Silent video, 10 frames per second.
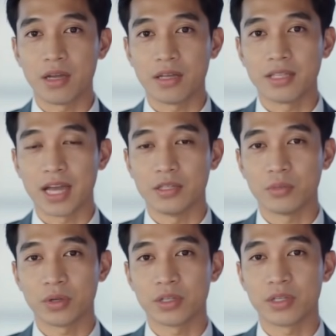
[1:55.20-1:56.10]
A
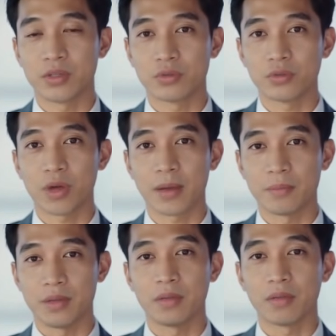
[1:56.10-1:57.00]
textbook yield
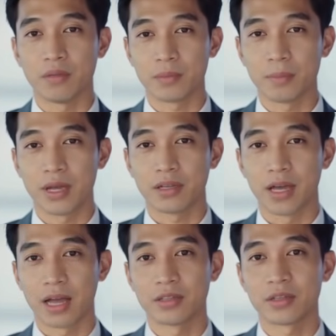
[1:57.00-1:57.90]
trap. Compare
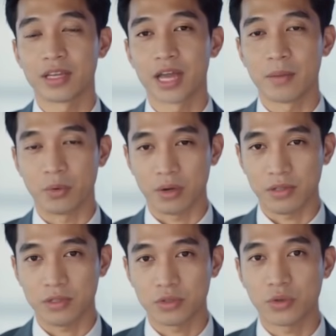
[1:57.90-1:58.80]
that to Keppel
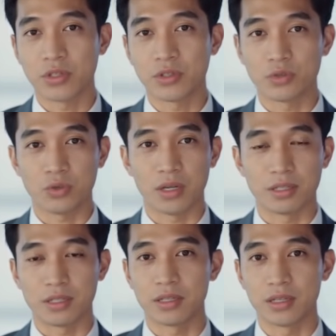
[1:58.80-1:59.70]
Infrastructure
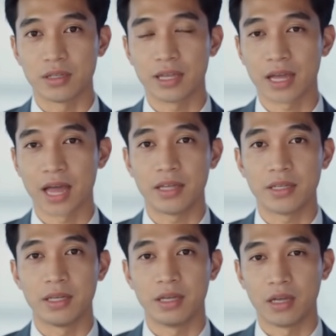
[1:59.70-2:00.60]
Trust,
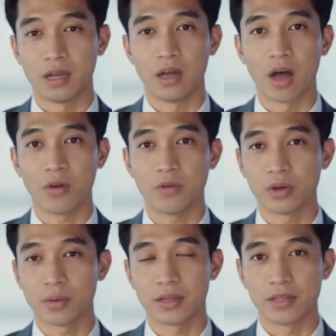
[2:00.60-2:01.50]
KIT, hovering
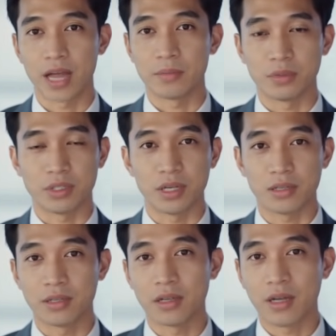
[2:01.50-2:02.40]
around 9%.